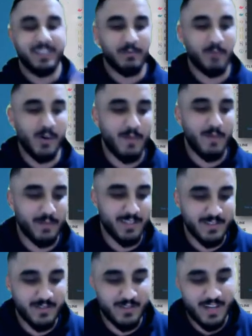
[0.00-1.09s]
Good boy remembered
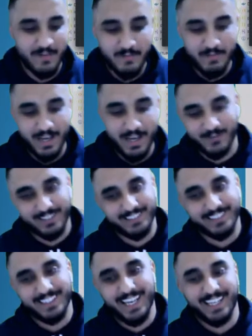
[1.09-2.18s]
his username and password.
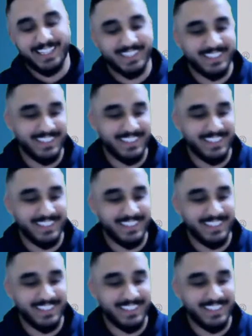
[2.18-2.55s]
Yay.